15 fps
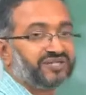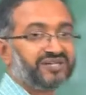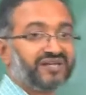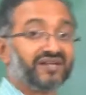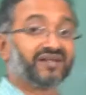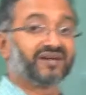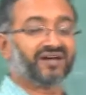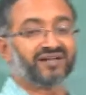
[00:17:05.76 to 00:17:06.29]
in
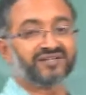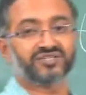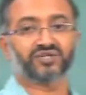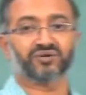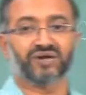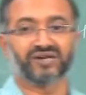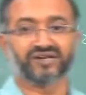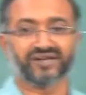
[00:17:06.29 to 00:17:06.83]
enhanced
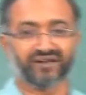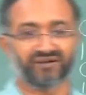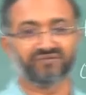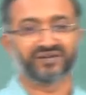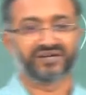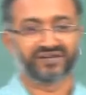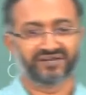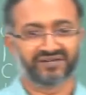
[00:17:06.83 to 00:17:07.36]
oil
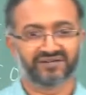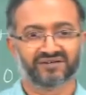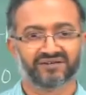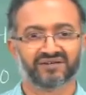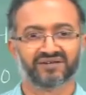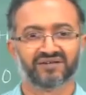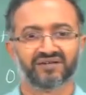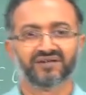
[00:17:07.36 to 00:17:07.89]
recovery
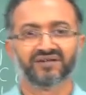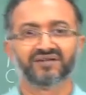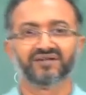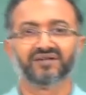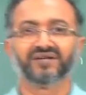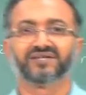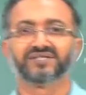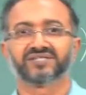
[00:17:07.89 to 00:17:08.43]

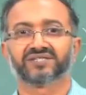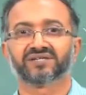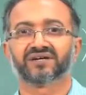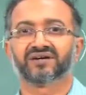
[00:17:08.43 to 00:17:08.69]
is